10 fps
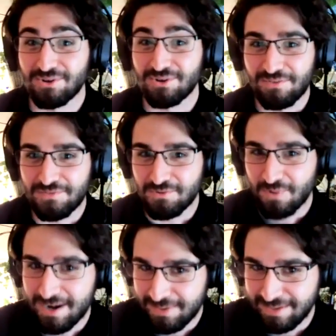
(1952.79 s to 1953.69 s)
So if you
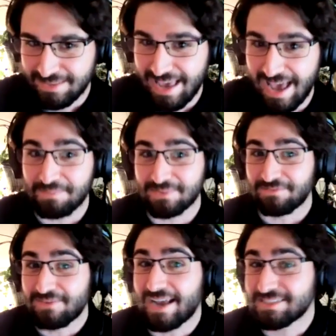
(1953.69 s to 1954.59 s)
want to be in the app,
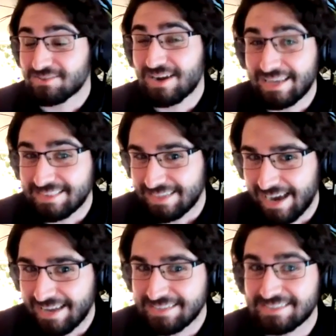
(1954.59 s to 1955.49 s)
the faster I get the
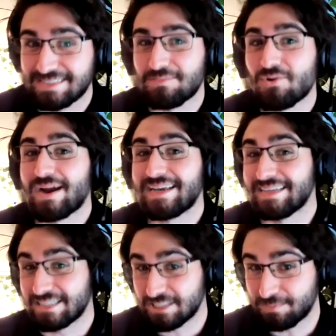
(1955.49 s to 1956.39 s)
guidance, the more I
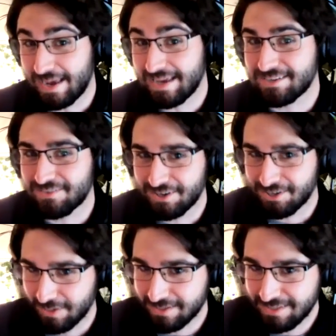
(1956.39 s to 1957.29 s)
can expand
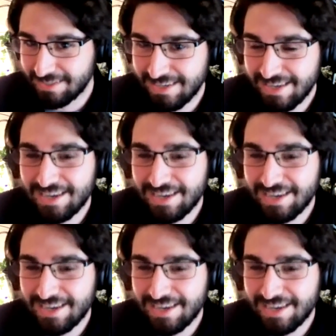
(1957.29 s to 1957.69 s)
very quickly.